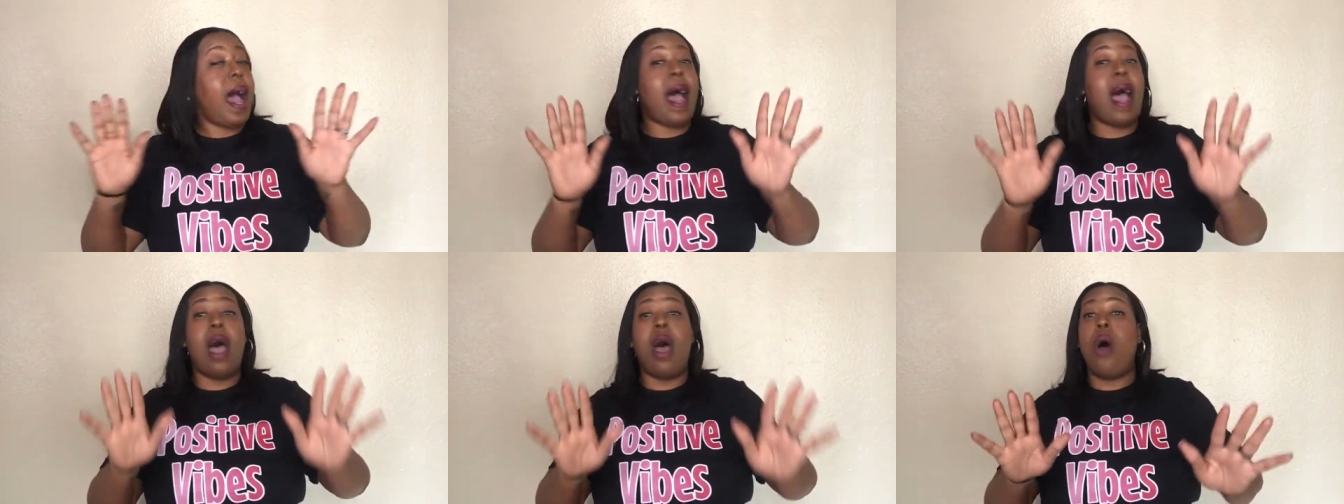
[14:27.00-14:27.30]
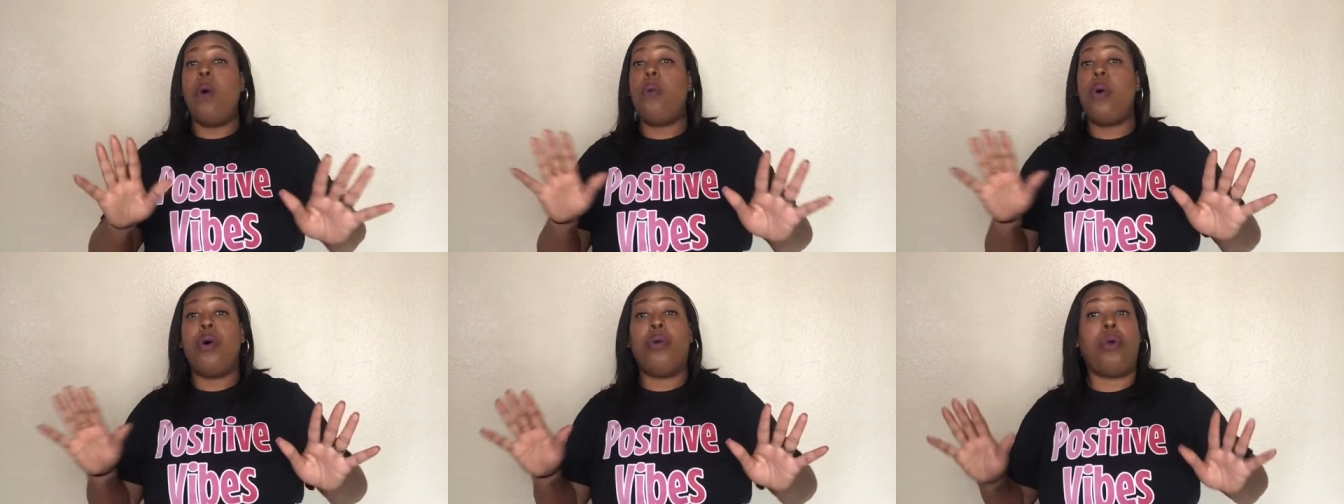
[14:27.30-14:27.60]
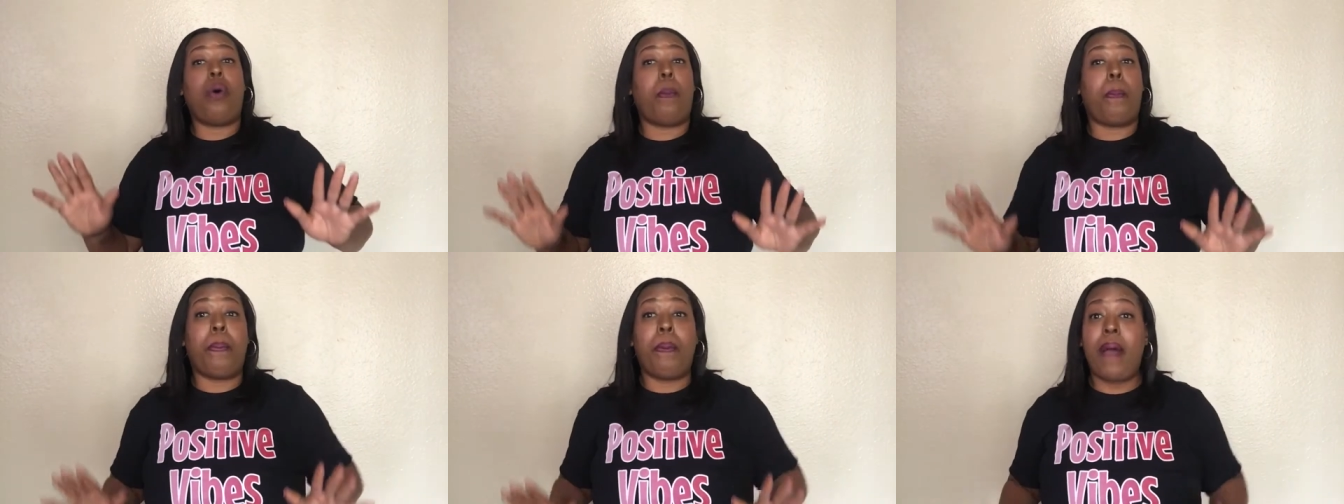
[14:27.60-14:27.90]
I don't want
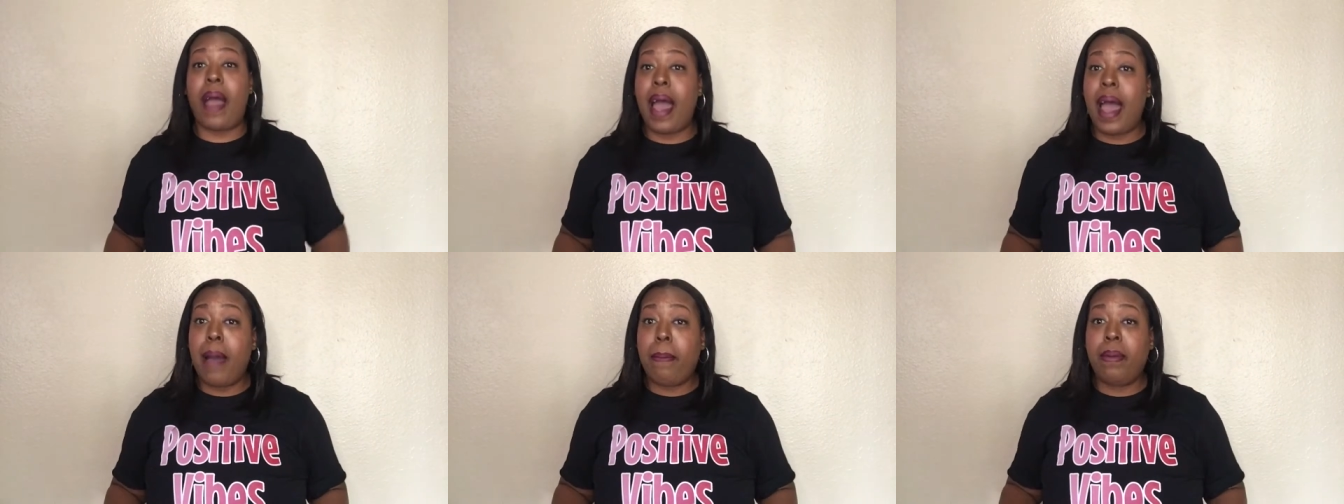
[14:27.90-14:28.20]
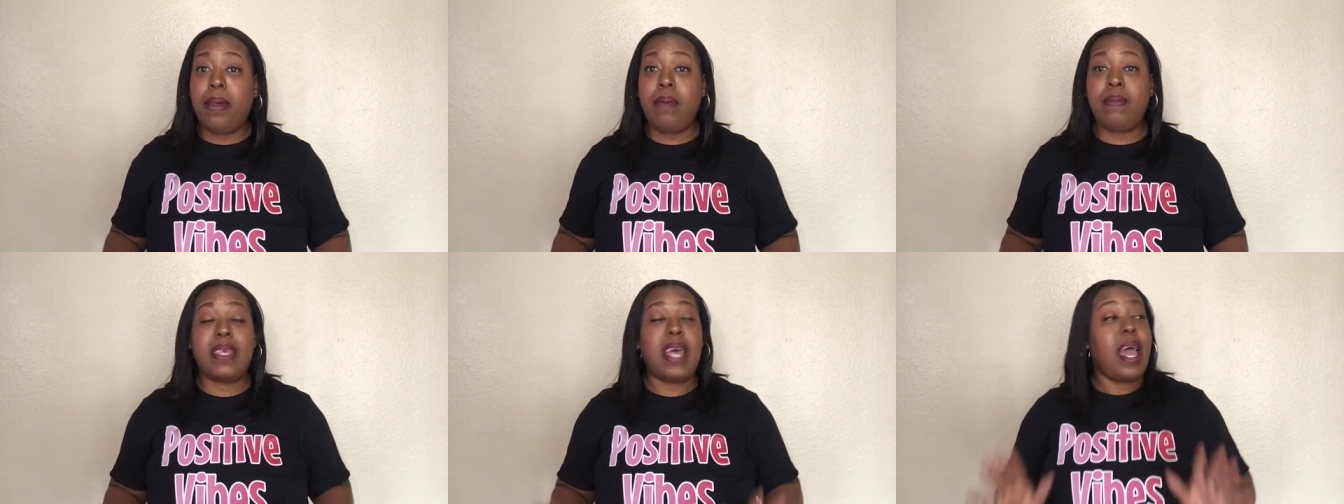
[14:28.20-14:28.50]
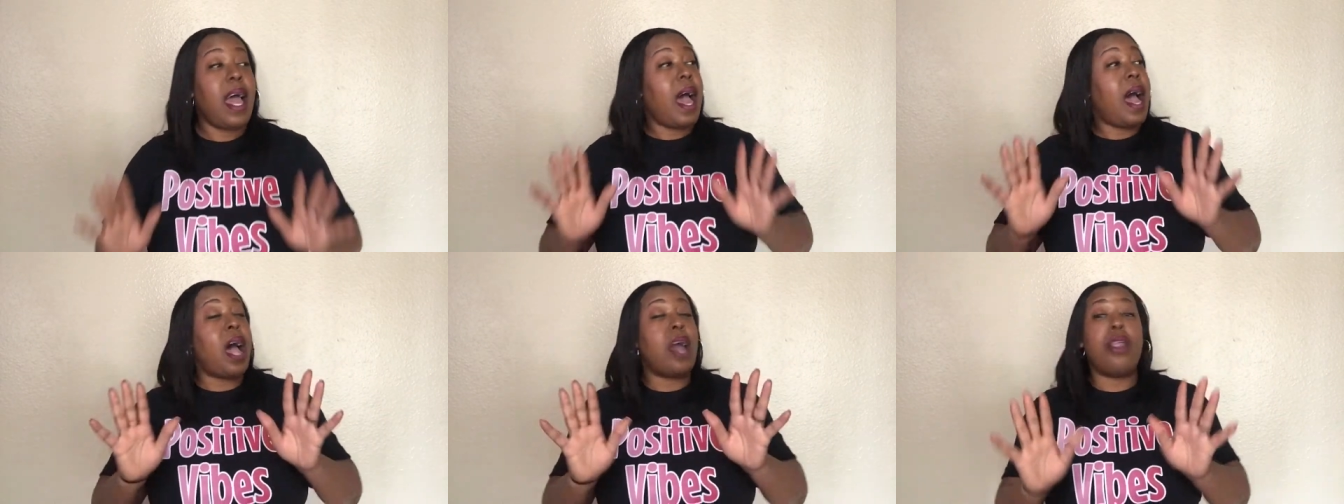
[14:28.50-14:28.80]
no problems.
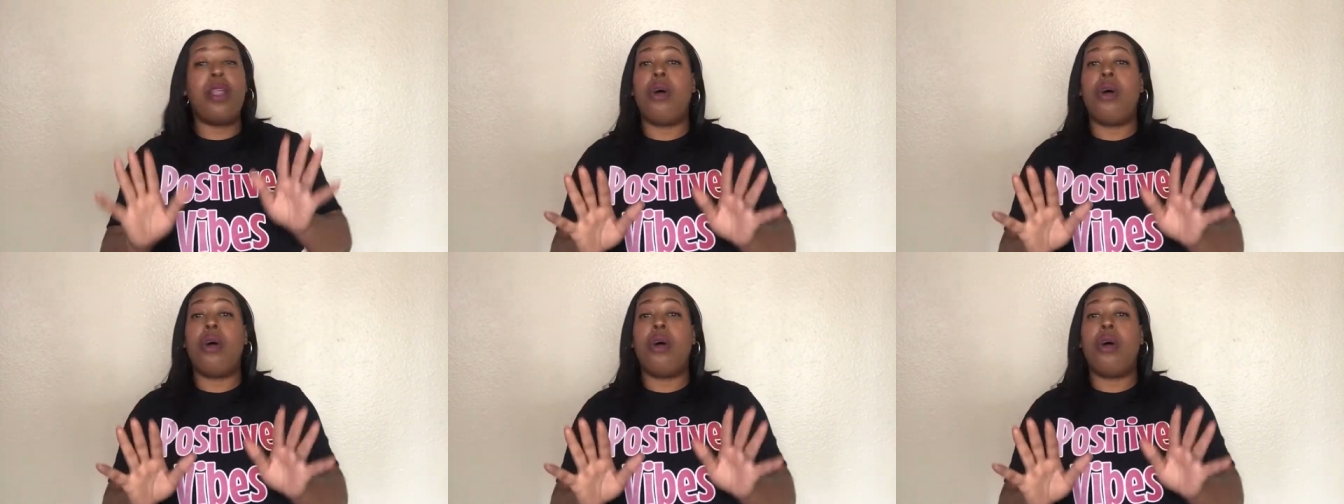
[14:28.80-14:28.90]
I